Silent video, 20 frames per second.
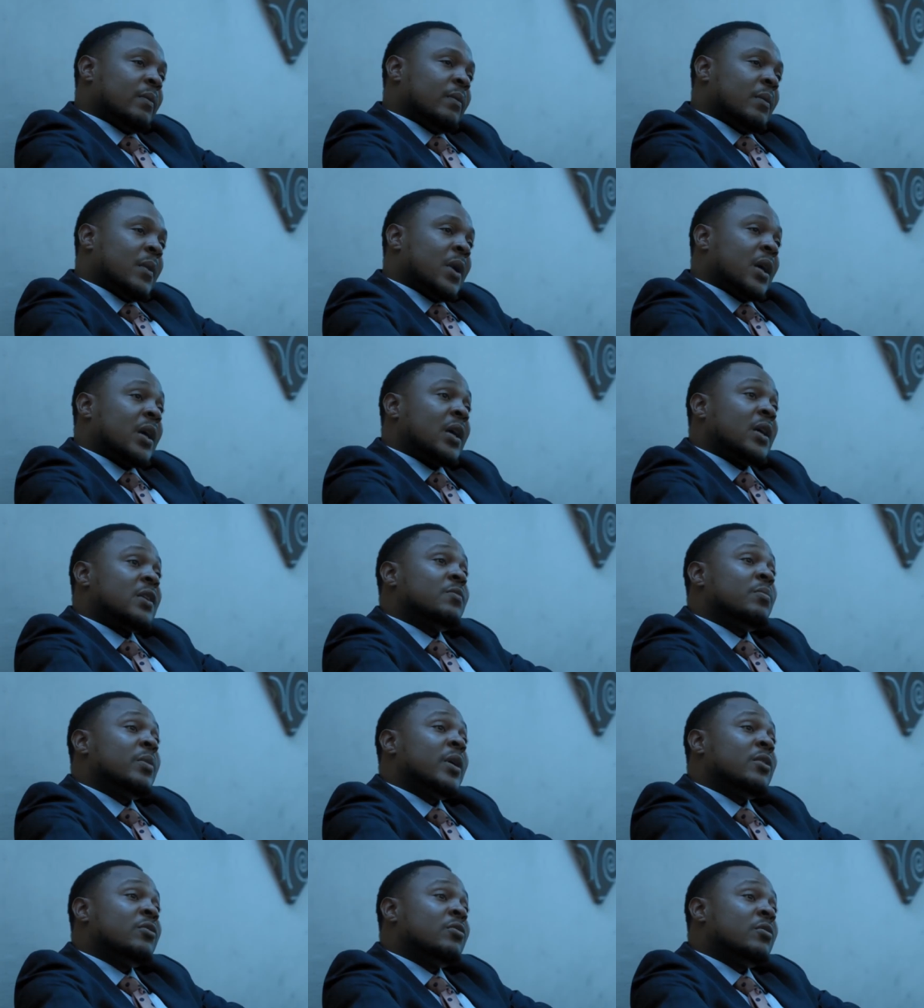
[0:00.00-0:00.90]
My guest
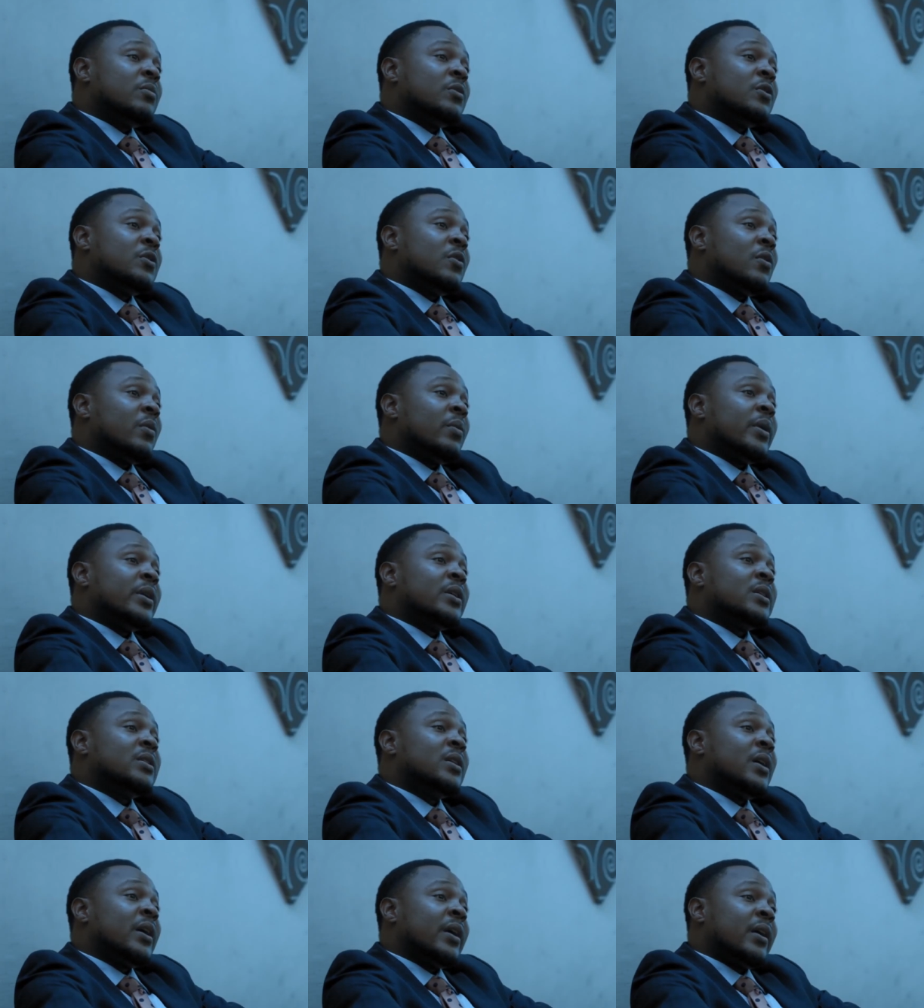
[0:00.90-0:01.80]
bedroom is already
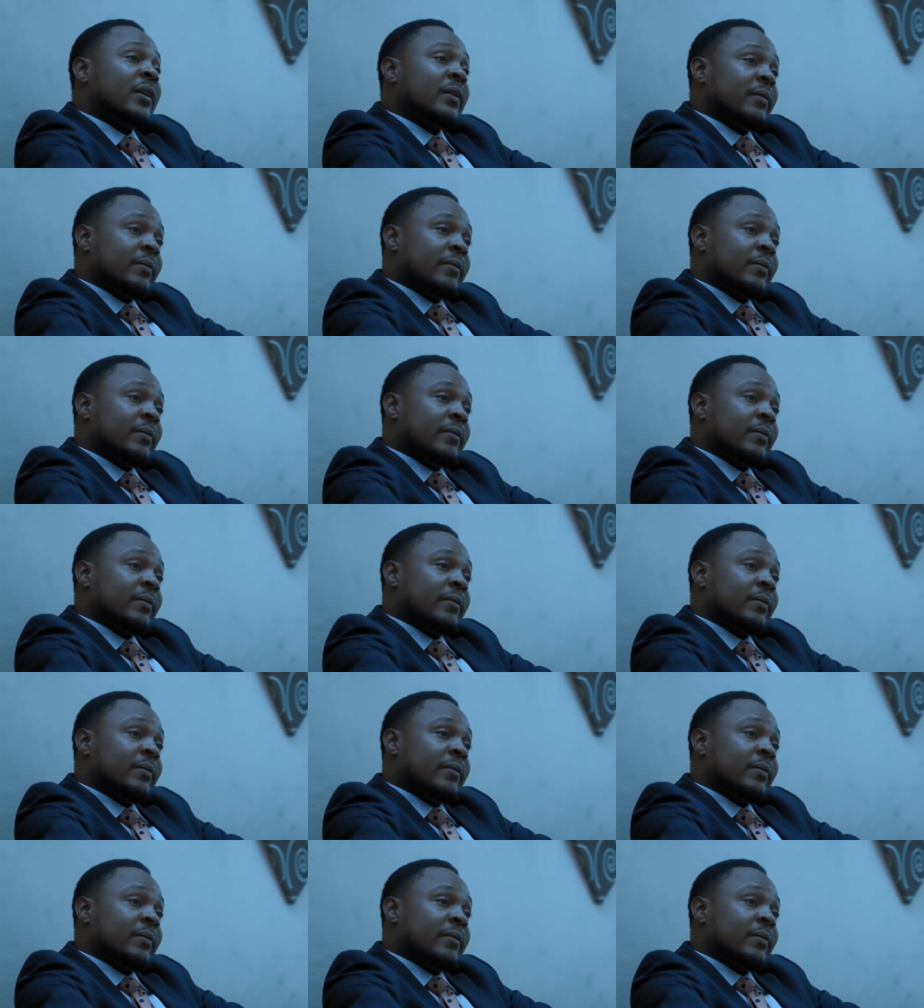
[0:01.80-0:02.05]
taken.